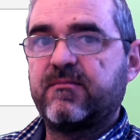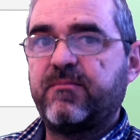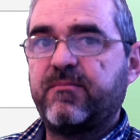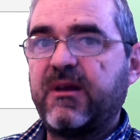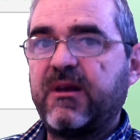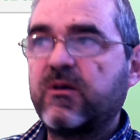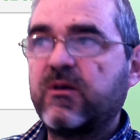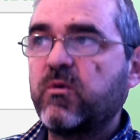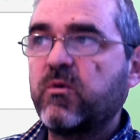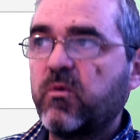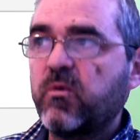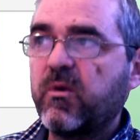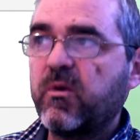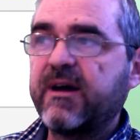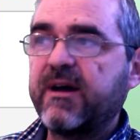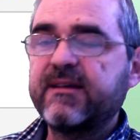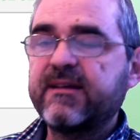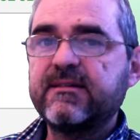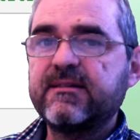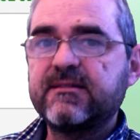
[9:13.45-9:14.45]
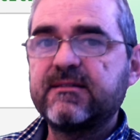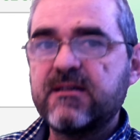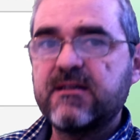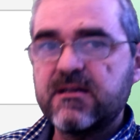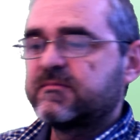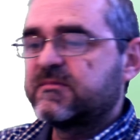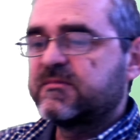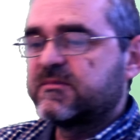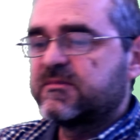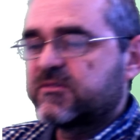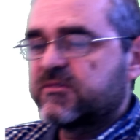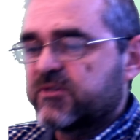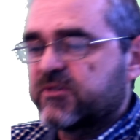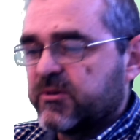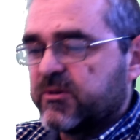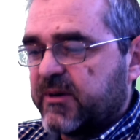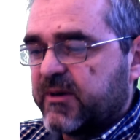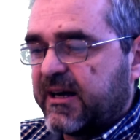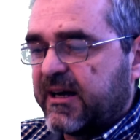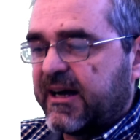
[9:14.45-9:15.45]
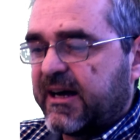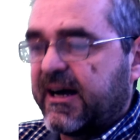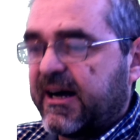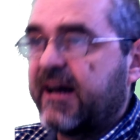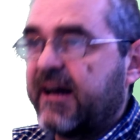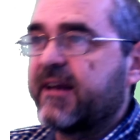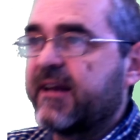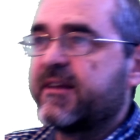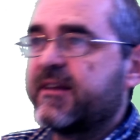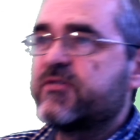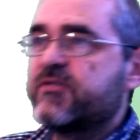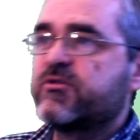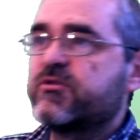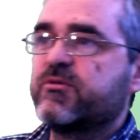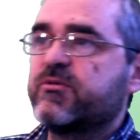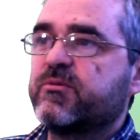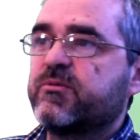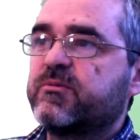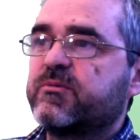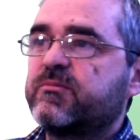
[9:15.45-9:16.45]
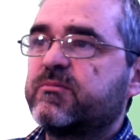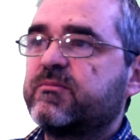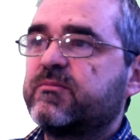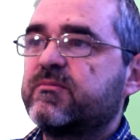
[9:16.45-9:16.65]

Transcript: below 1, so I need to